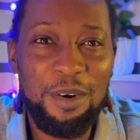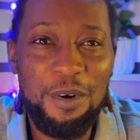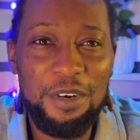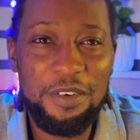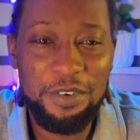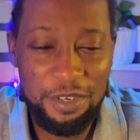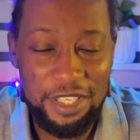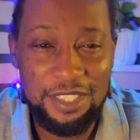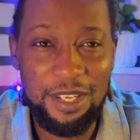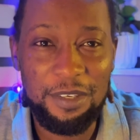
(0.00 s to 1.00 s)
Oliver
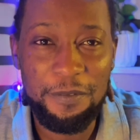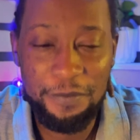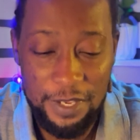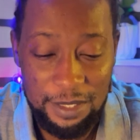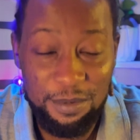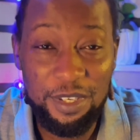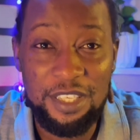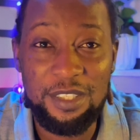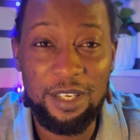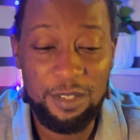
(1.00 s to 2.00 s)
is not on Facebook,
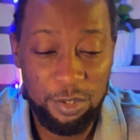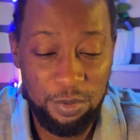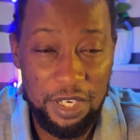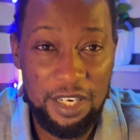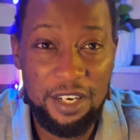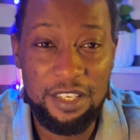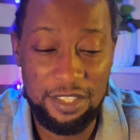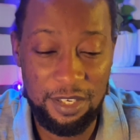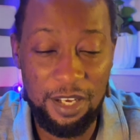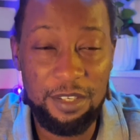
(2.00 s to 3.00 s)
it's not on Twitter,
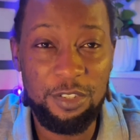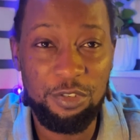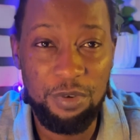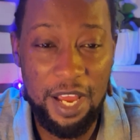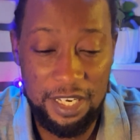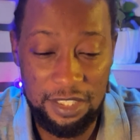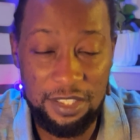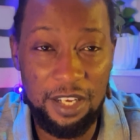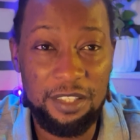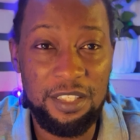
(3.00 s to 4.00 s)
it's not on Thread, it's
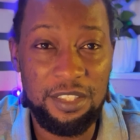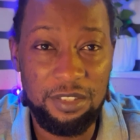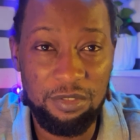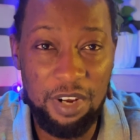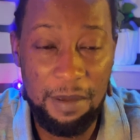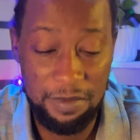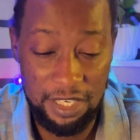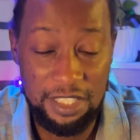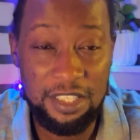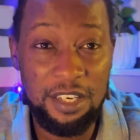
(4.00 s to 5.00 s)
not on Instagram,
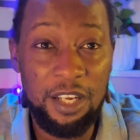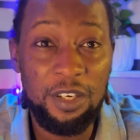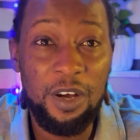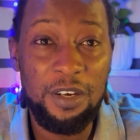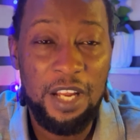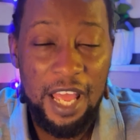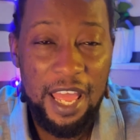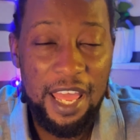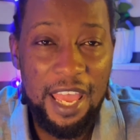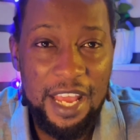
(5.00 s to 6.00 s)
it's not on
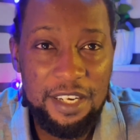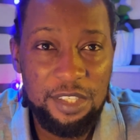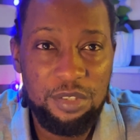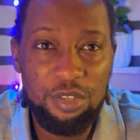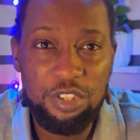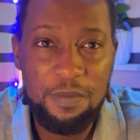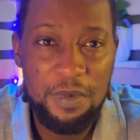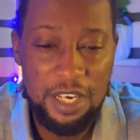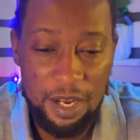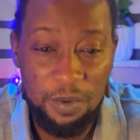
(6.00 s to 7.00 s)
any social
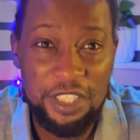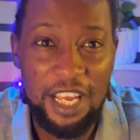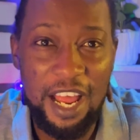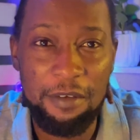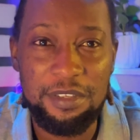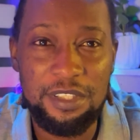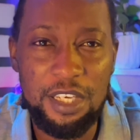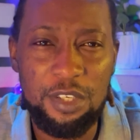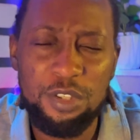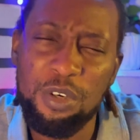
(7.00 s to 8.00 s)
media which I have
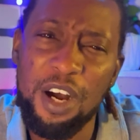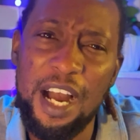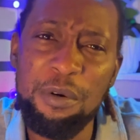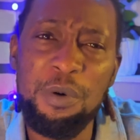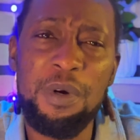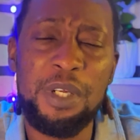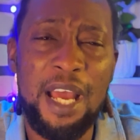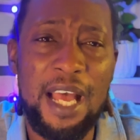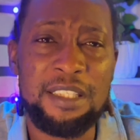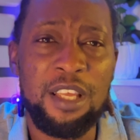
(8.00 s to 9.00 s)
seen. So I will want to
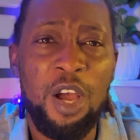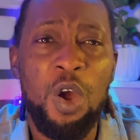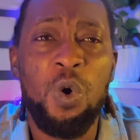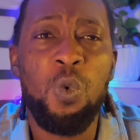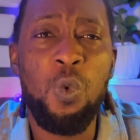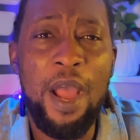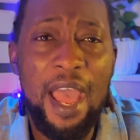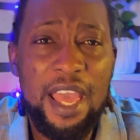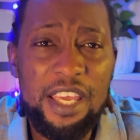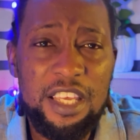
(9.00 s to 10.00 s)
ask,
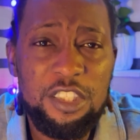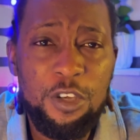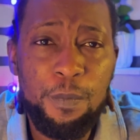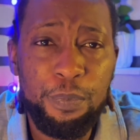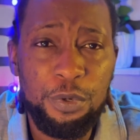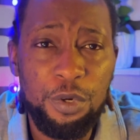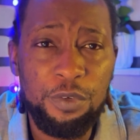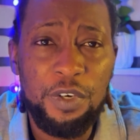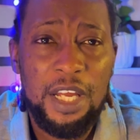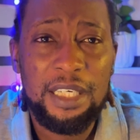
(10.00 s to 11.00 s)
where is the
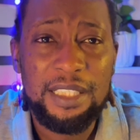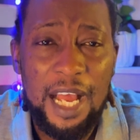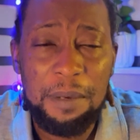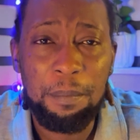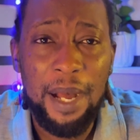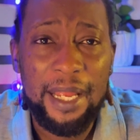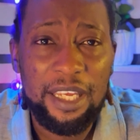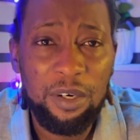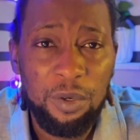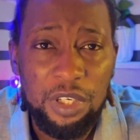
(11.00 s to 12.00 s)
proof that
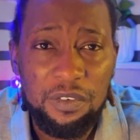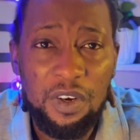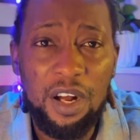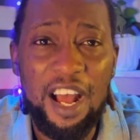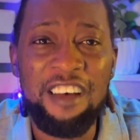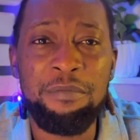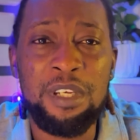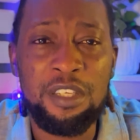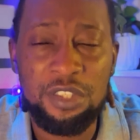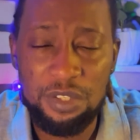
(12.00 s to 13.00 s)
Micheal Oliver have
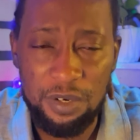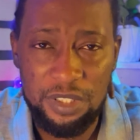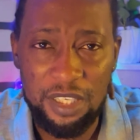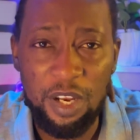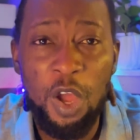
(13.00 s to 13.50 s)
been insulted?